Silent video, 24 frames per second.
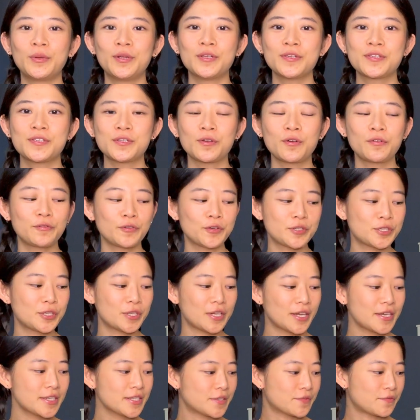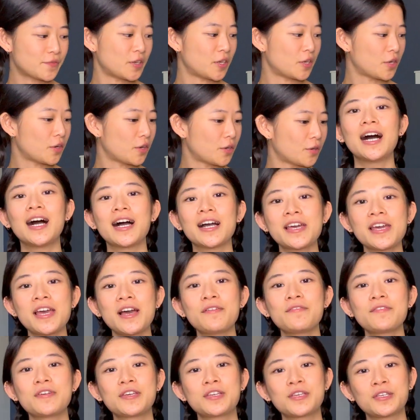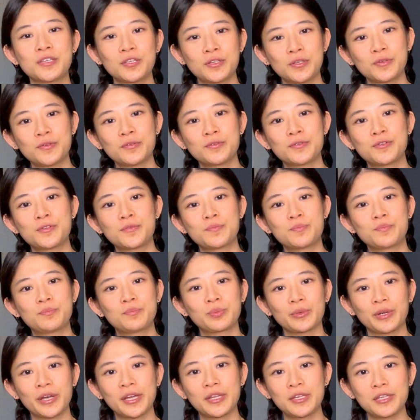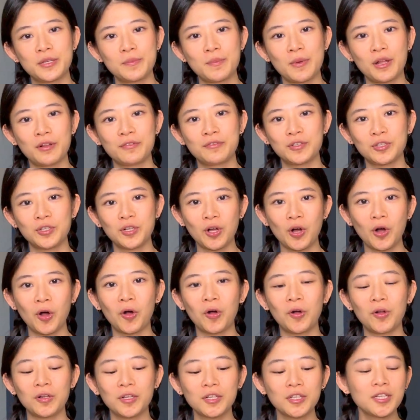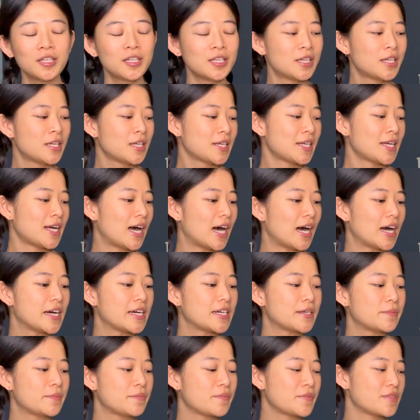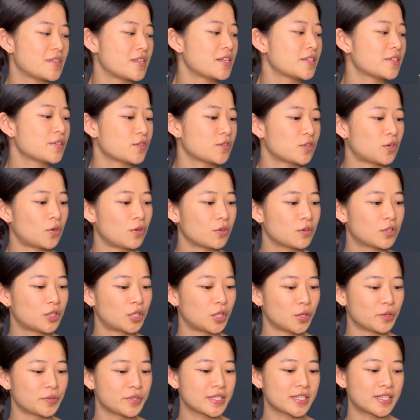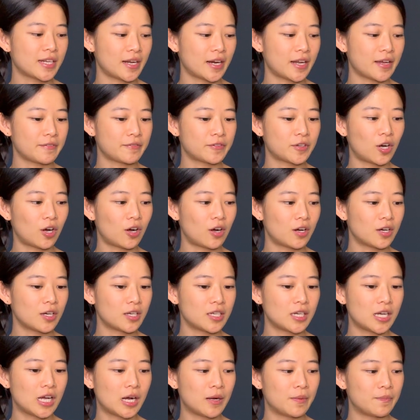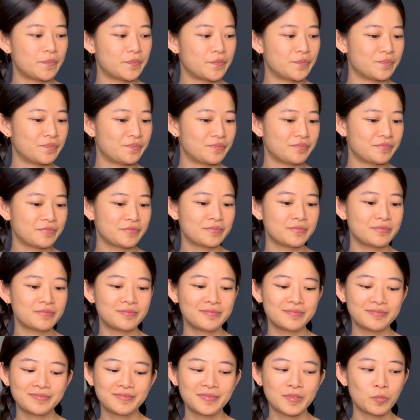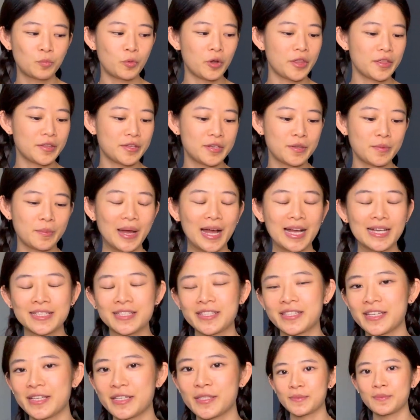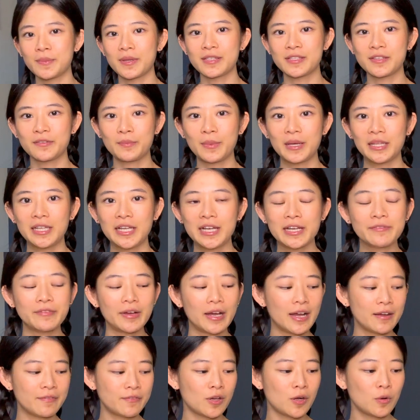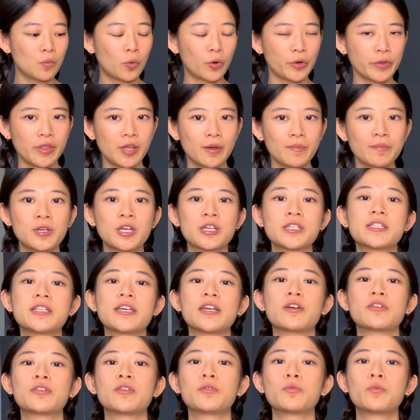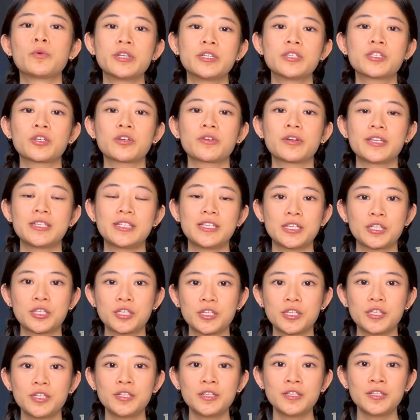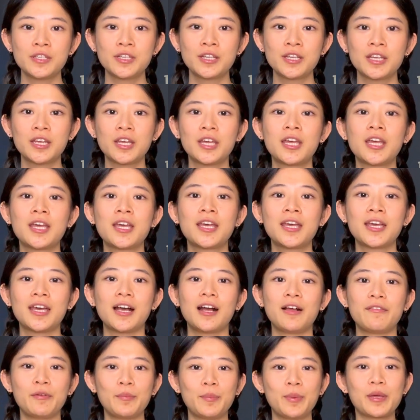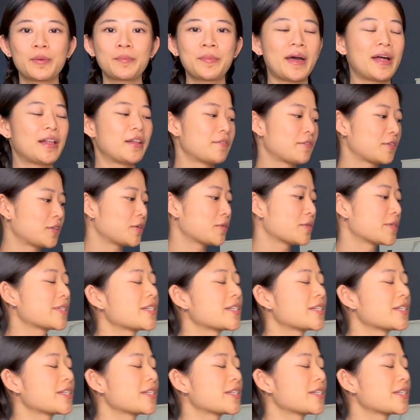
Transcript: So for today's video, I have a huge Brandy Melville haul. These are all clothes that I've got within the past 6 months of my life. I have not worn them because they are the winter edition. I have a big pile of clothes